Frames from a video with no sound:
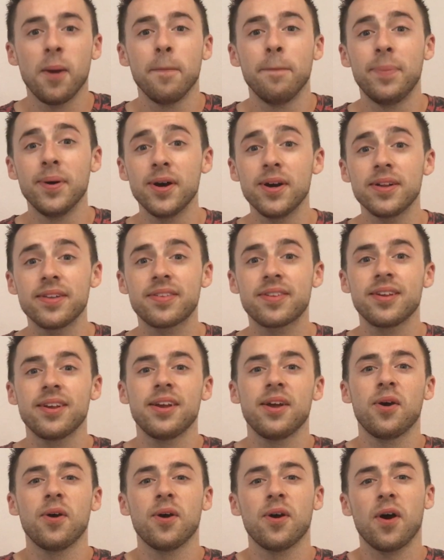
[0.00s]
but
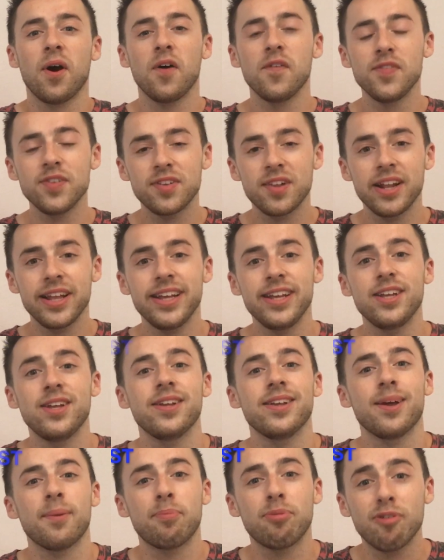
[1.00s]

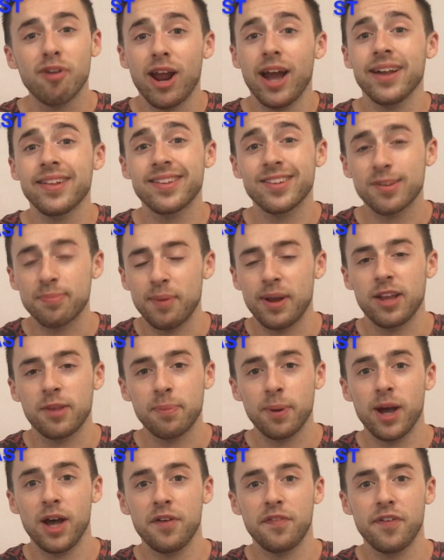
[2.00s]
obviously practice makes
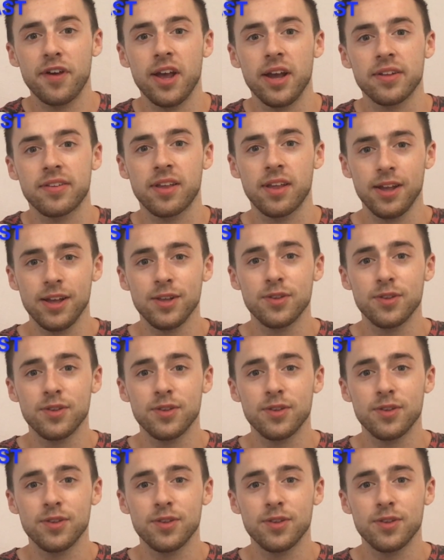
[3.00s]
perfect.